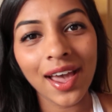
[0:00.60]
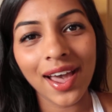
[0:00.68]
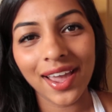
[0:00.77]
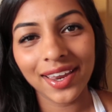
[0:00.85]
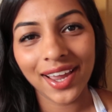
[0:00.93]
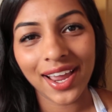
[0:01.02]

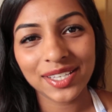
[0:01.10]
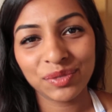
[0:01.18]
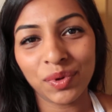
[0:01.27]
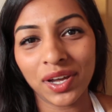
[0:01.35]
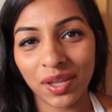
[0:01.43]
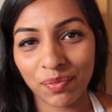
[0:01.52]
Hi guys,
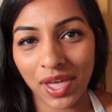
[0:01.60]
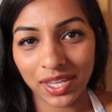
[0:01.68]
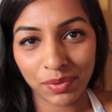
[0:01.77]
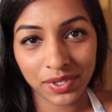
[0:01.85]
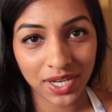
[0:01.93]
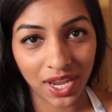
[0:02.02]
welcome back
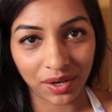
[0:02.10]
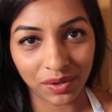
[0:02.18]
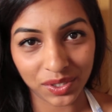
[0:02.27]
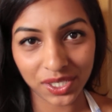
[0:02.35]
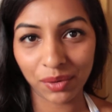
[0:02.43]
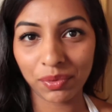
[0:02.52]
to my
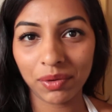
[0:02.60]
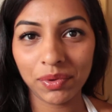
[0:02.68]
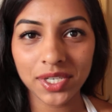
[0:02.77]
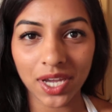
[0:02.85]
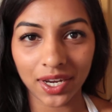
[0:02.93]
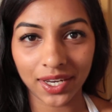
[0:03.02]
channel. Today I'm going to be
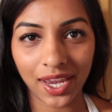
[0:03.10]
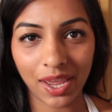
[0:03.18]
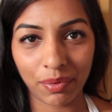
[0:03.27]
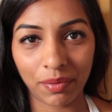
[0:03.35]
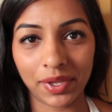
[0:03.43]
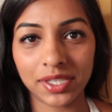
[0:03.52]
talking
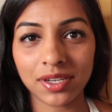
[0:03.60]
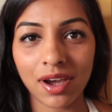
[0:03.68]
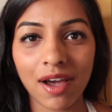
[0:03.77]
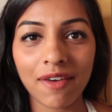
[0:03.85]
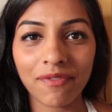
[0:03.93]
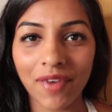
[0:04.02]
about my
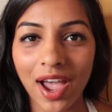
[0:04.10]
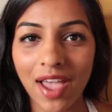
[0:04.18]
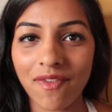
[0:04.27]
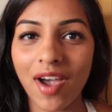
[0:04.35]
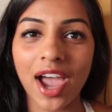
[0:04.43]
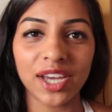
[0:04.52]
top
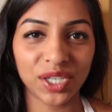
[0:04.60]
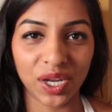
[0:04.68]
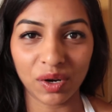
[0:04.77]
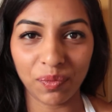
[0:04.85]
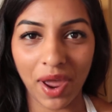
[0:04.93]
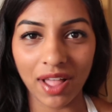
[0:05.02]
5
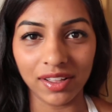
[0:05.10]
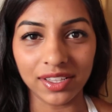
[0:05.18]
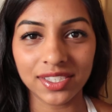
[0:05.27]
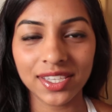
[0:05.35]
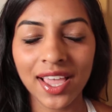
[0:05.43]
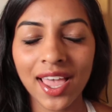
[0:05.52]
eyeshadow
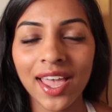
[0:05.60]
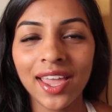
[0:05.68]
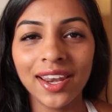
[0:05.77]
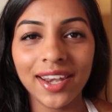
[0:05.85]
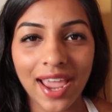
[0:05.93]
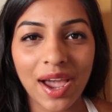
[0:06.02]
palettes.
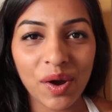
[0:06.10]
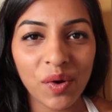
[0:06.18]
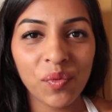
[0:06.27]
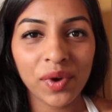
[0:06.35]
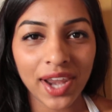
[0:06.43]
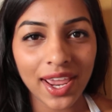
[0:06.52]
Now,
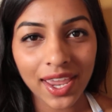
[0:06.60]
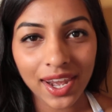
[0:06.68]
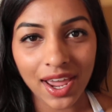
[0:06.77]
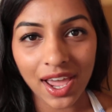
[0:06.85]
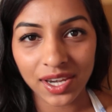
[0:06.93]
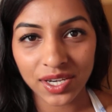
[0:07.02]
when I get
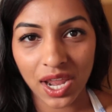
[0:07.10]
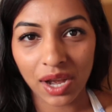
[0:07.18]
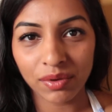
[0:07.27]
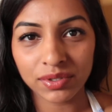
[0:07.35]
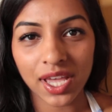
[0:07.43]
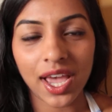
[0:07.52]

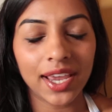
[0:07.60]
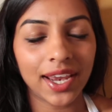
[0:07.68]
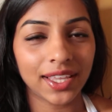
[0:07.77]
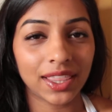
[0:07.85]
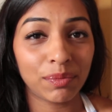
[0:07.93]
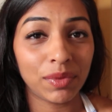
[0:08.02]
eyeshadows, I
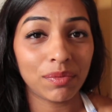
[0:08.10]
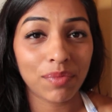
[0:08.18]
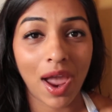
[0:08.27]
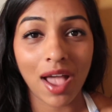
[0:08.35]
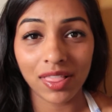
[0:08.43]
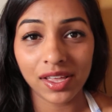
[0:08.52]
get them in
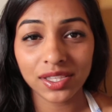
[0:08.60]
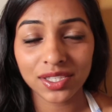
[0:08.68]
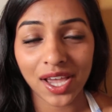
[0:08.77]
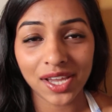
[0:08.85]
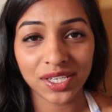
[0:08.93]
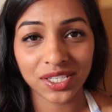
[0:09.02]
palettes.
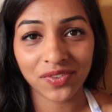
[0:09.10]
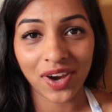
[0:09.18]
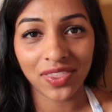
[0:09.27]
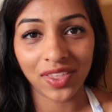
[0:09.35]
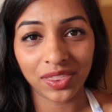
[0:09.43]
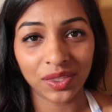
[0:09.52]
I just
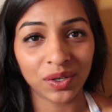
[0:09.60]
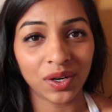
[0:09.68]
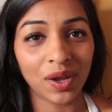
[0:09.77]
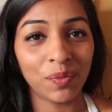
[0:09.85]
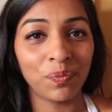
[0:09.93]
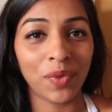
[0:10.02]
find that they're
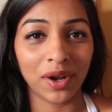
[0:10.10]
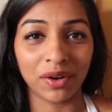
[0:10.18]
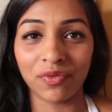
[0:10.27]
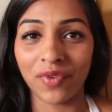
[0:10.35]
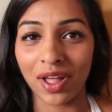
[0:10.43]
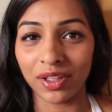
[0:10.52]
a better
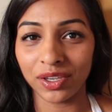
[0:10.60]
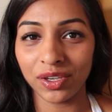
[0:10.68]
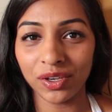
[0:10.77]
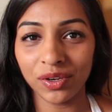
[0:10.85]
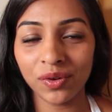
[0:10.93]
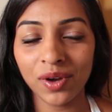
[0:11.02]

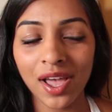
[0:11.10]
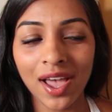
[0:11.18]
value.